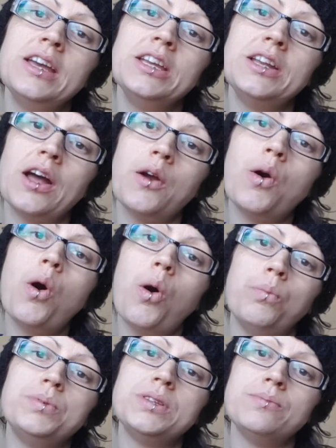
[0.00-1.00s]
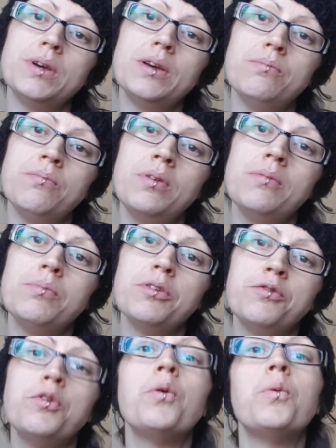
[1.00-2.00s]
you know, optimum
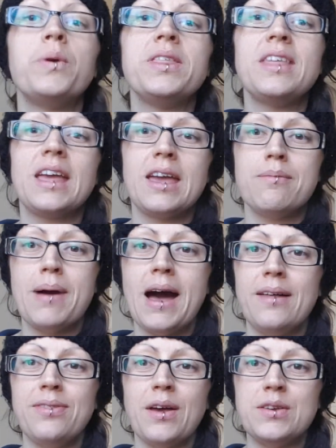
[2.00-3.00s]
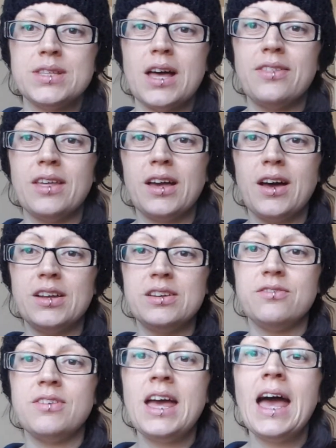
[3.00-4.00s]
before we think about those other kind
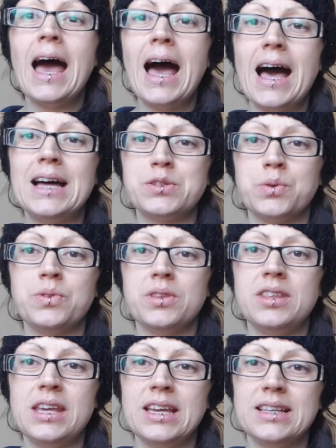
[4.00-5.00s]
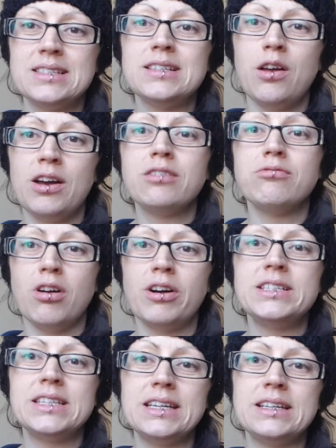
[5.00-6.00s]
of add-on things like
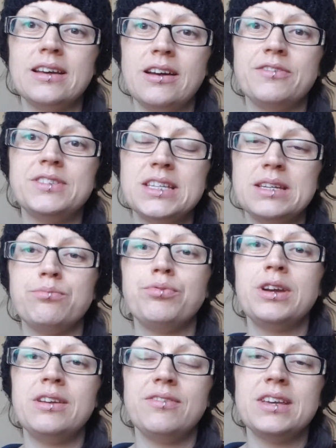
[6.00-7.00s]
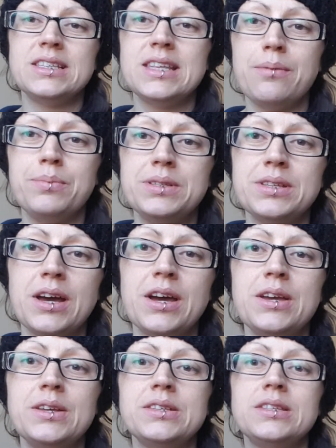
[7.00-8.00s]
riding. I've said in previous
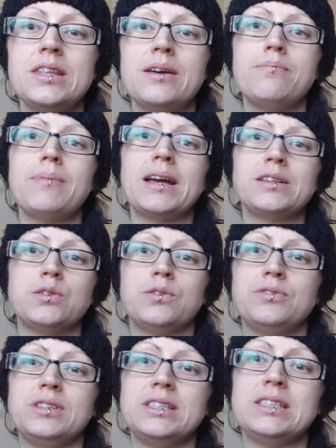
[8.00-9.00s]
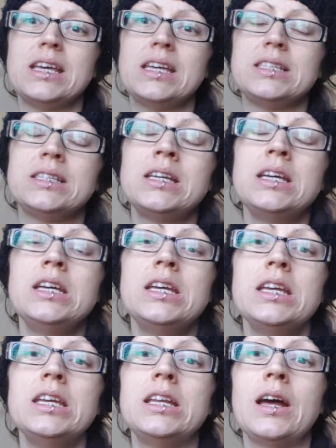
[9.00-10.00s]
episodes that Max often says,
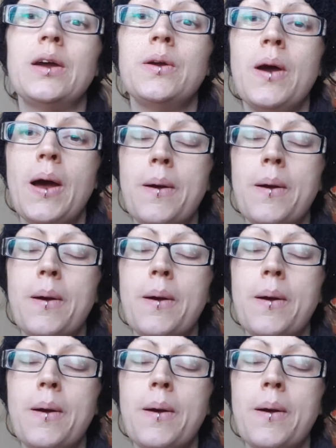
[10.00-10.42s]
you know,